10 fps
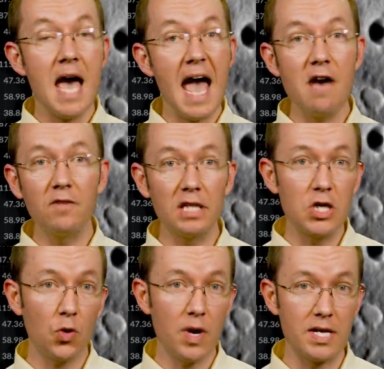heavily
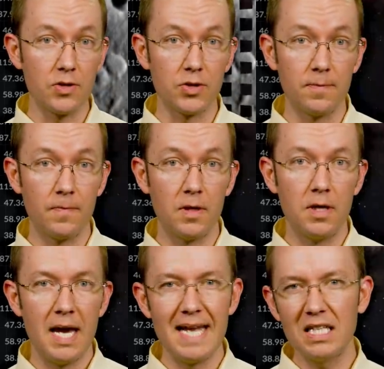cratered,
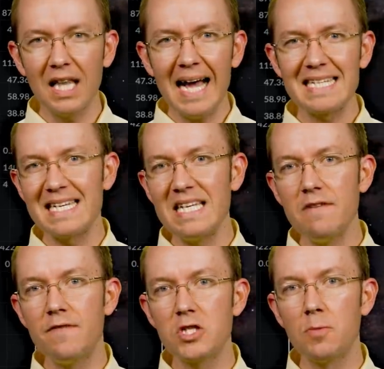and it lacks
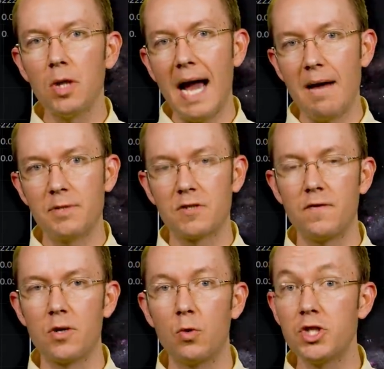any visible
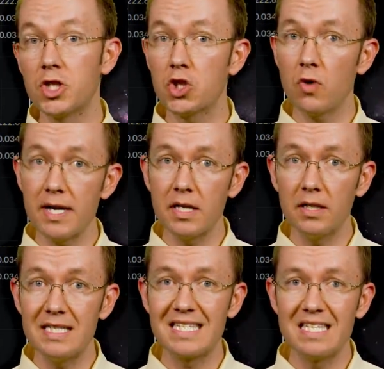atmosphere, which is
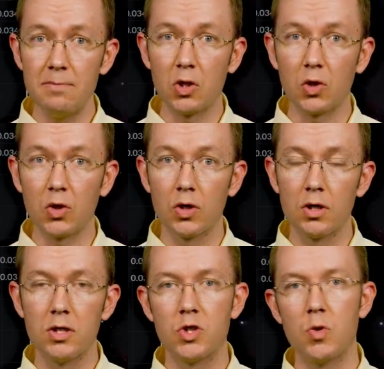strikingly similar
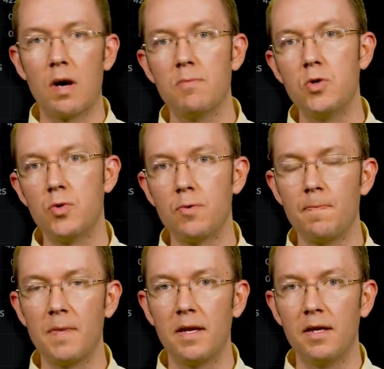to our Moon.
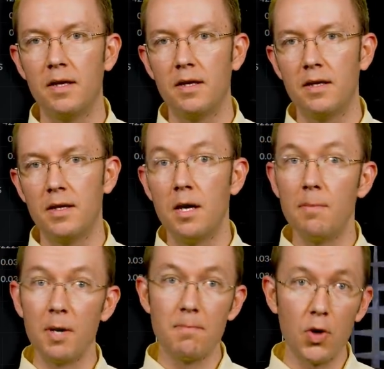
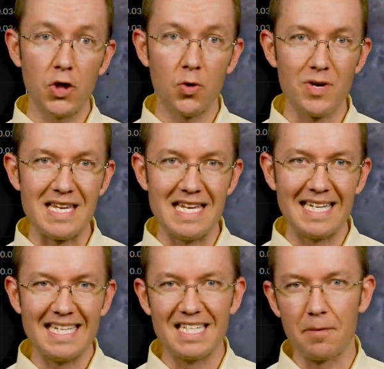But Mercury
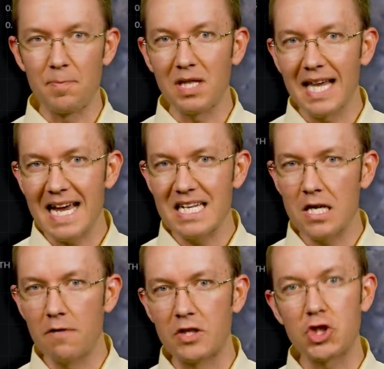is a planet
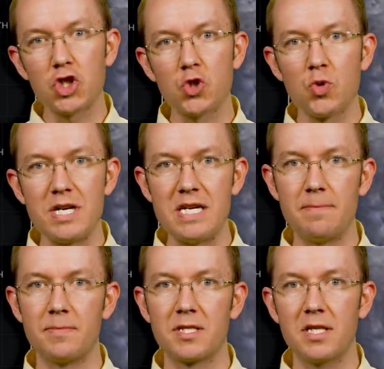of
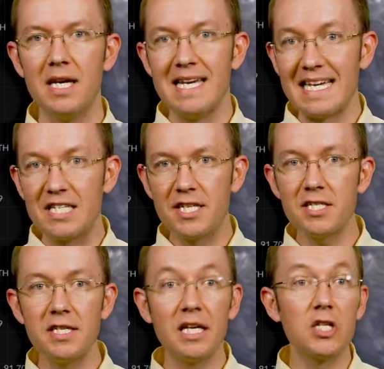extremes,
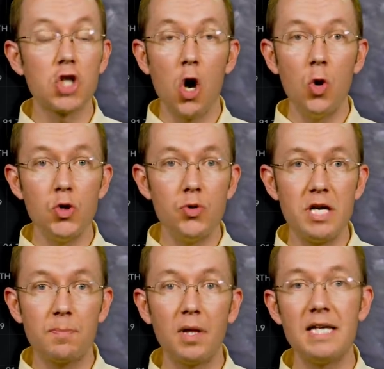existing in its own
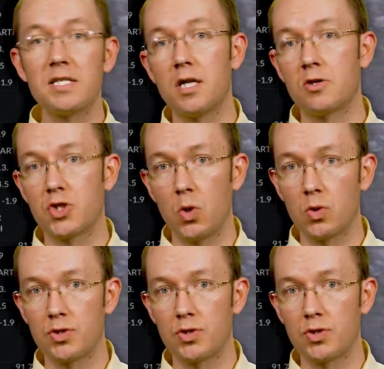unique place in our solar